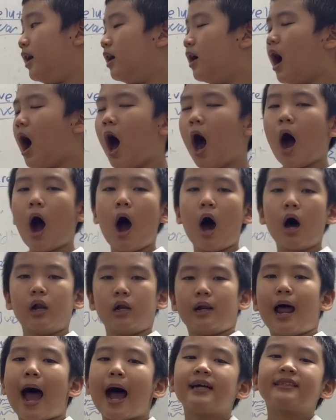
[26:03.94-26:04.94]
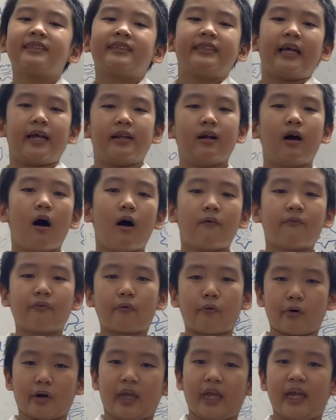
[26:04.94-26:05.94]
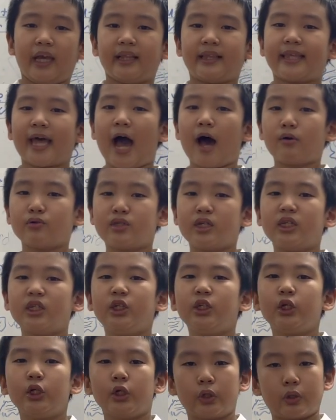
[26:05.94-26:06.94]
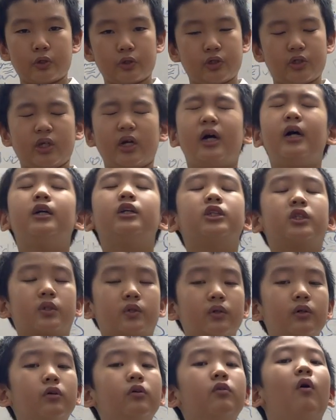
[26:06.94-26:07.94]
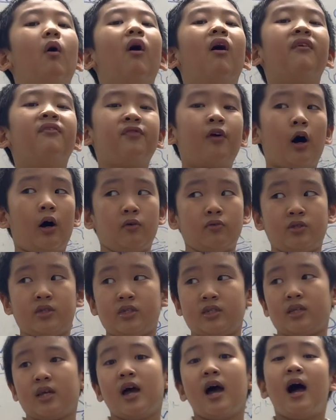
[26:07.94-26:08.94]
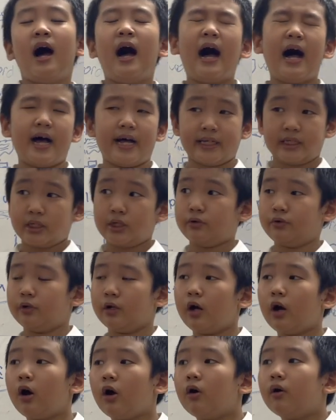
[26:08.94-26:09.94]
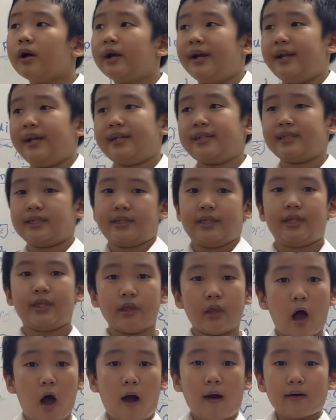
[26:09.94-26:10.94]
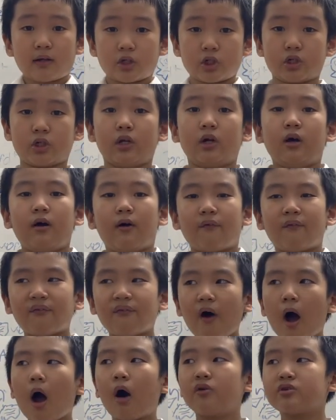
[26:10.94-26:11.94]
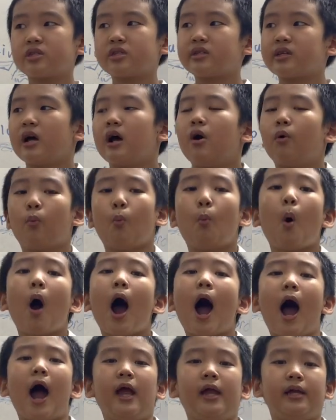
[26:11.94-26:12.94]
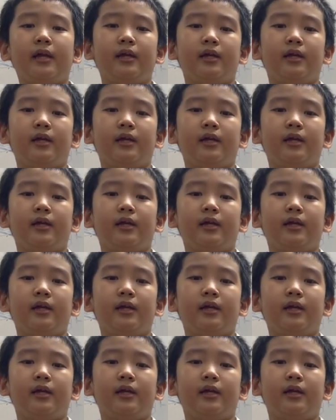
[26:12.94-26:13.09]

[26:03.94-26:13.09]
lasted for 8,000 years. True or false? As you know, it is not false. Why?